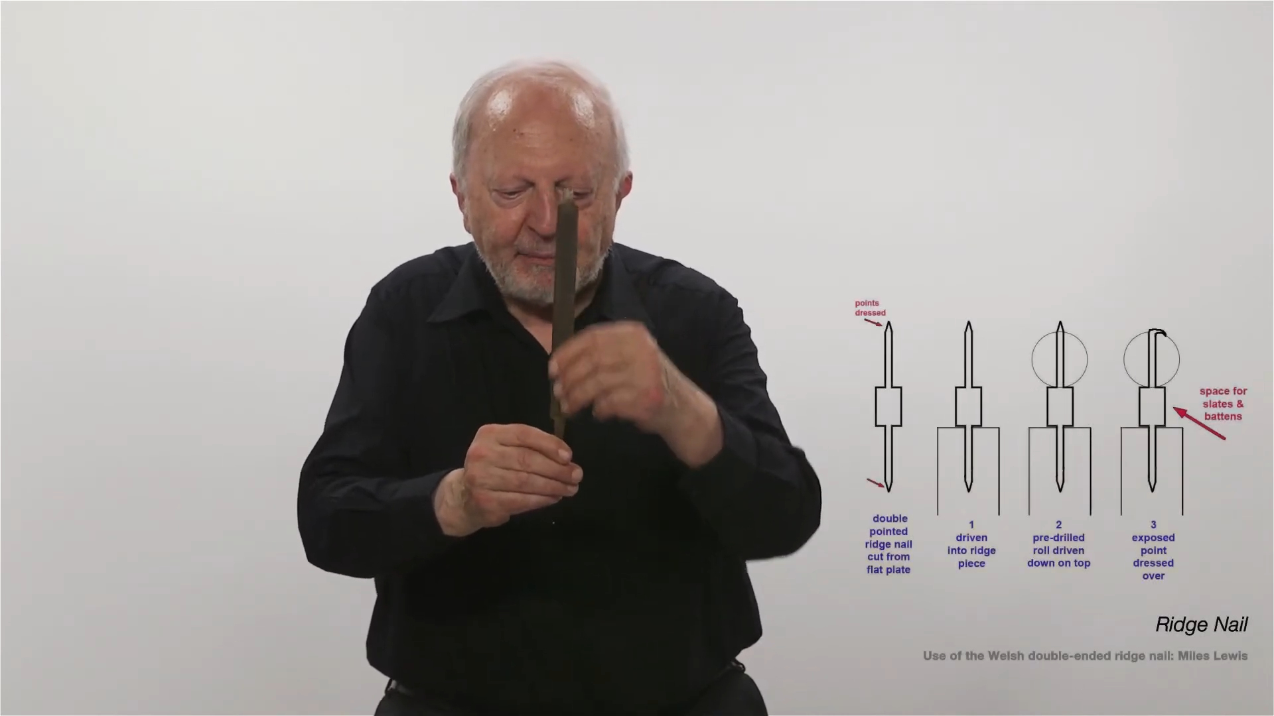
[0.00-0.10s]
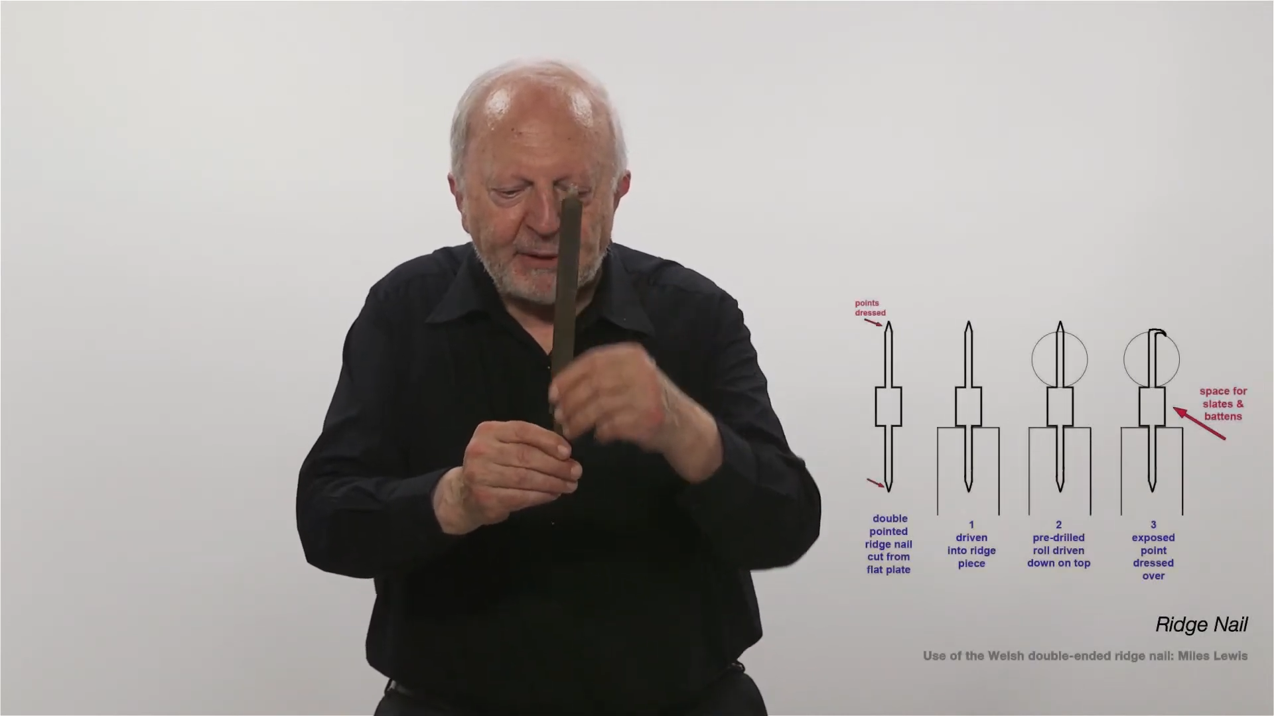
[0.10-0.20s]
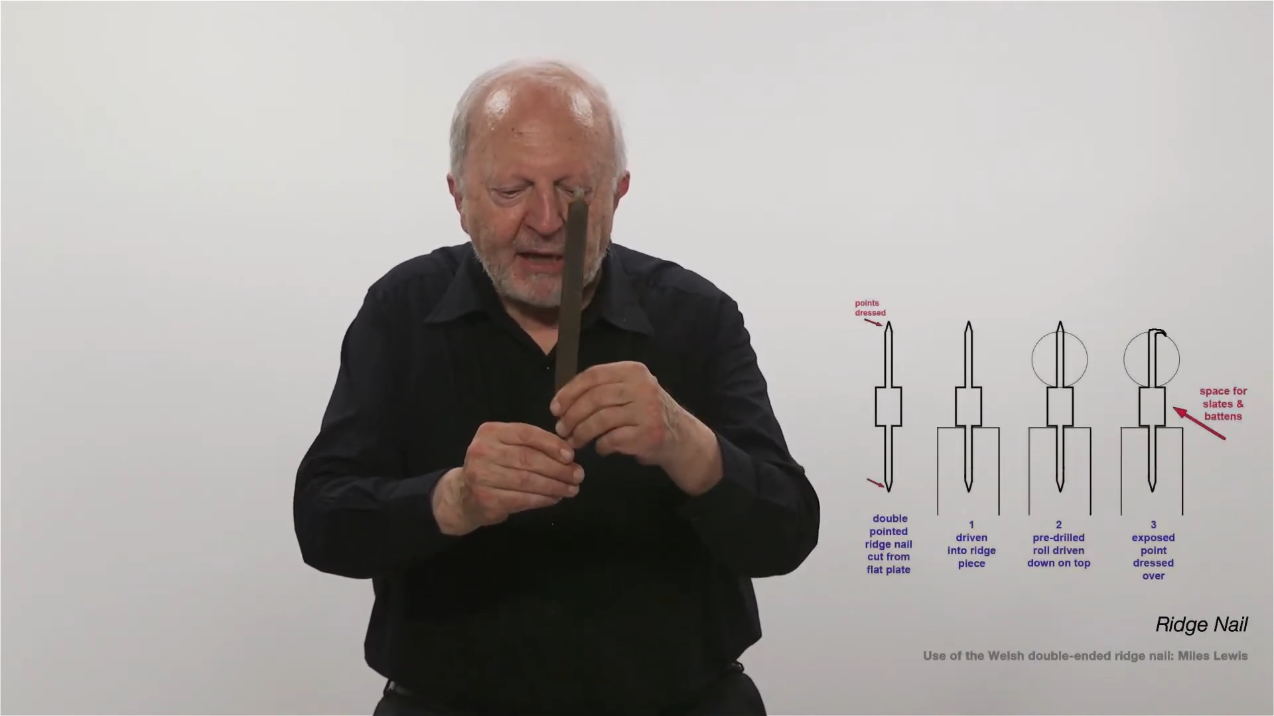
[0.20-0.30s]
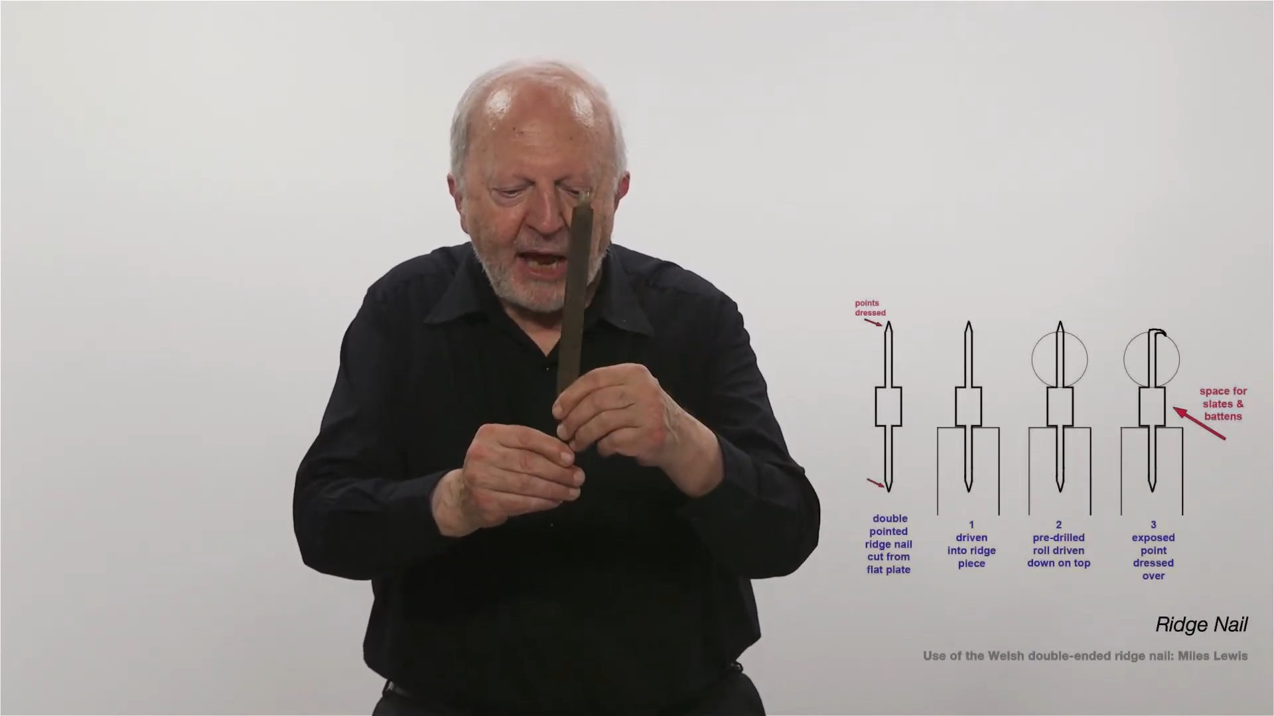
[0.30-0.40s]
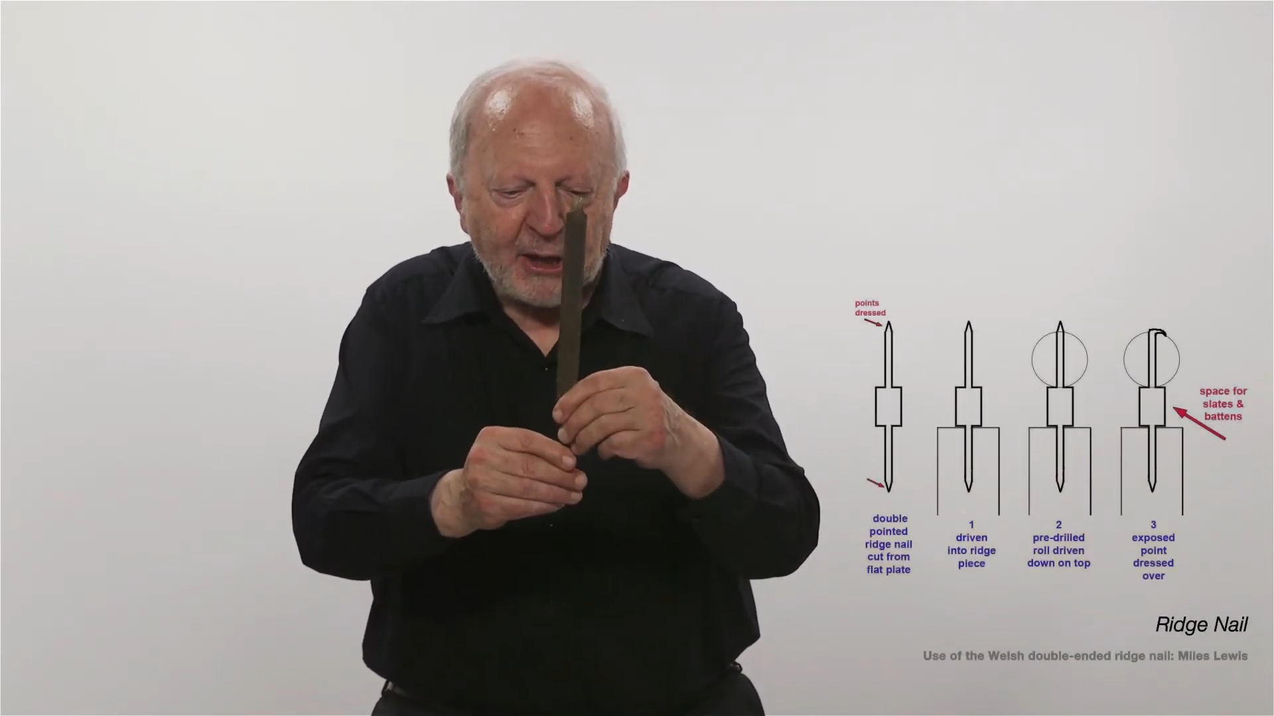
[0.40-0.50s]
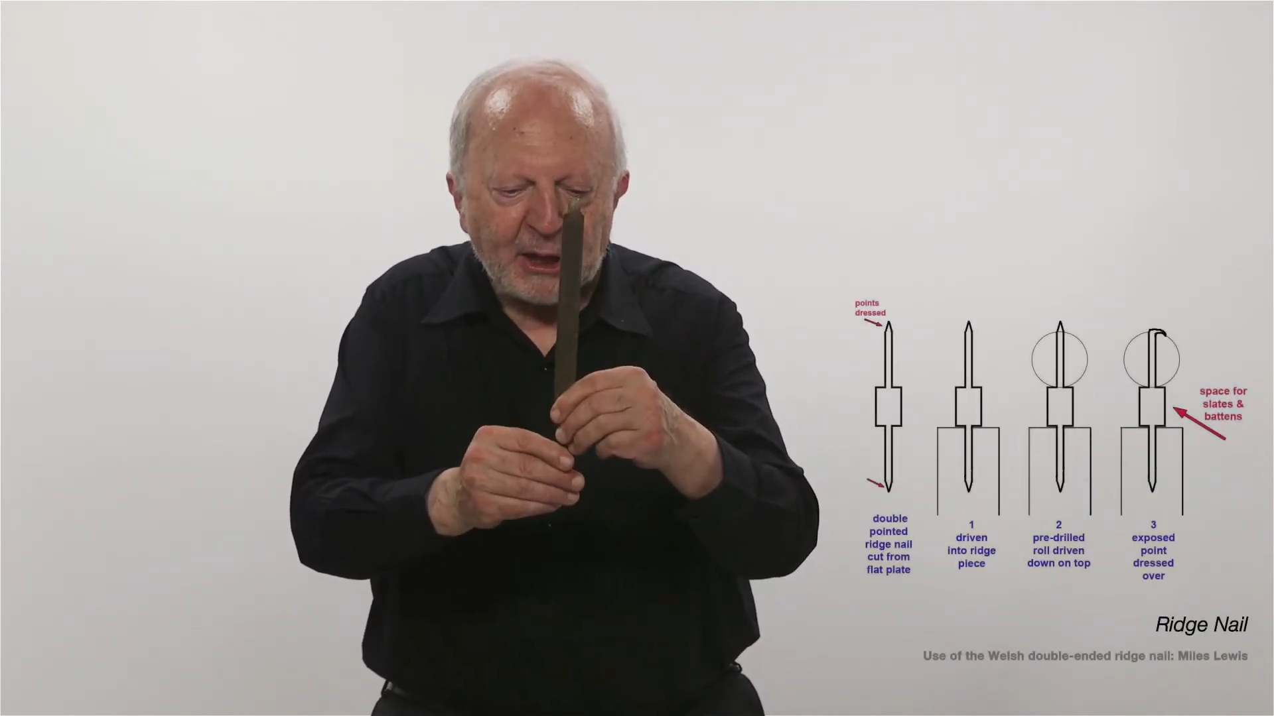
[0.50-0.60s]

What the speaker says: this large